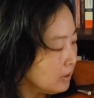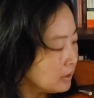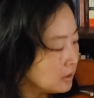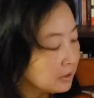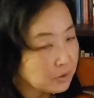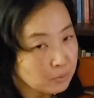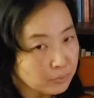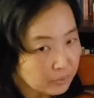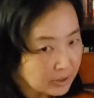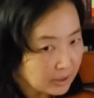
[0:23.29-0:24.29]
it's near the
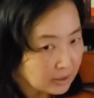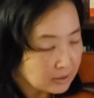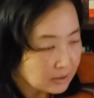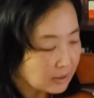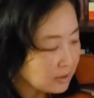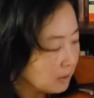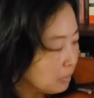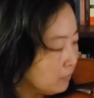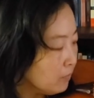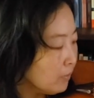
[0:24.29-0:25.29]
bridge, as I said
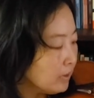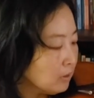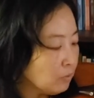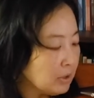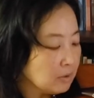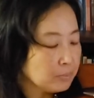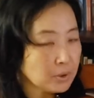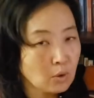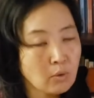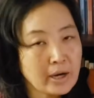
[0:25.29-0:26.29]
before, then we can
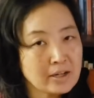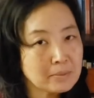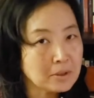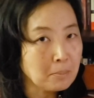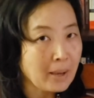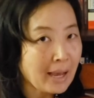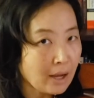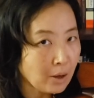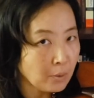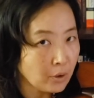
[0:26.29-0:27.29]
put quite a bit of
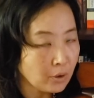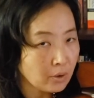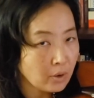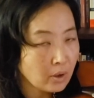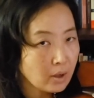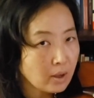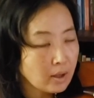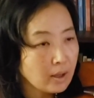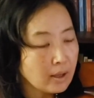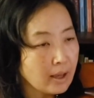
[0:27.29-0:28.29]
power.
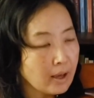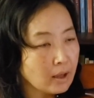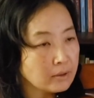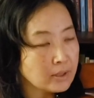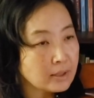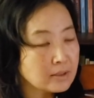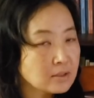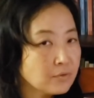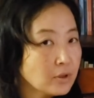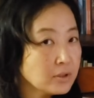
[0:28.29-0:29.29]
And then
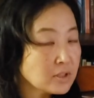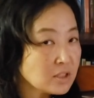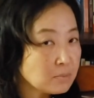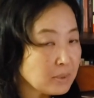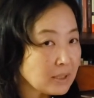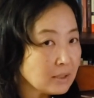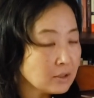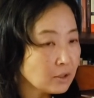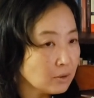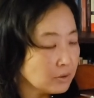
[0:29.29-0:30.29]
as far as speed
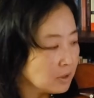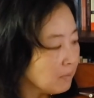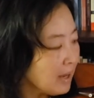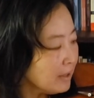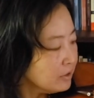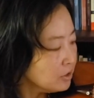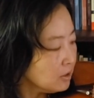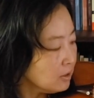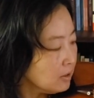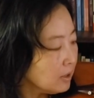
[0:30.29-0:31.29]
goes,
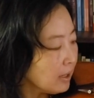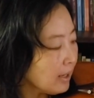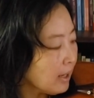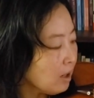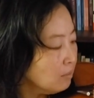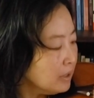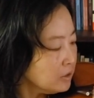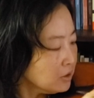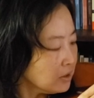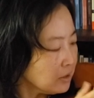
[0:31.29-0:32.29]
imagine how
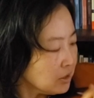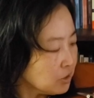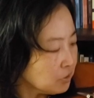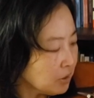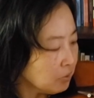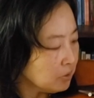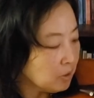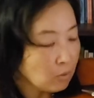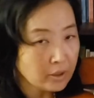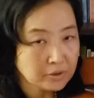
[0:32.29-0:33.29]
much does the string really
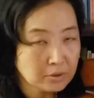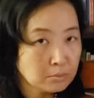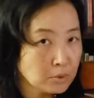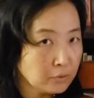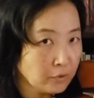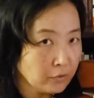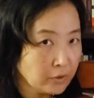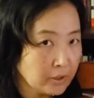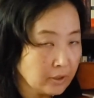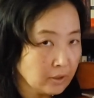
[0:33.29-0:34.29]
want to move over
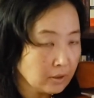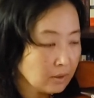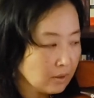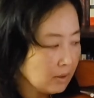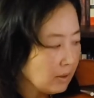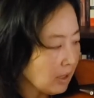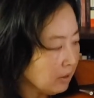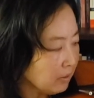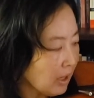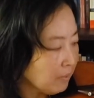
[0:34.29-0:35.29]
here?
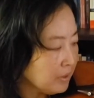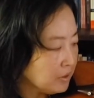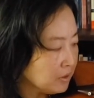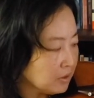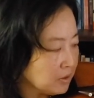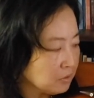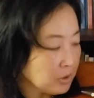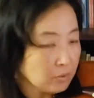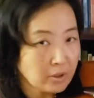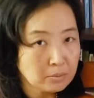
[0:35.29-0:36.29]
And how much does the
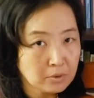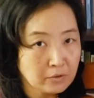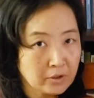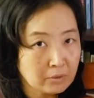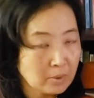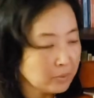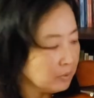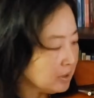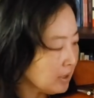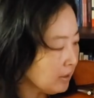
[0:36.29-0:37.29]
string want to move here? Remember
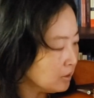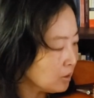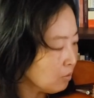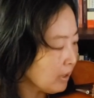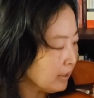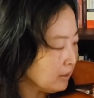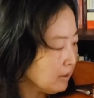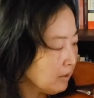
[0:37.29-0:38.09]
we said it's quite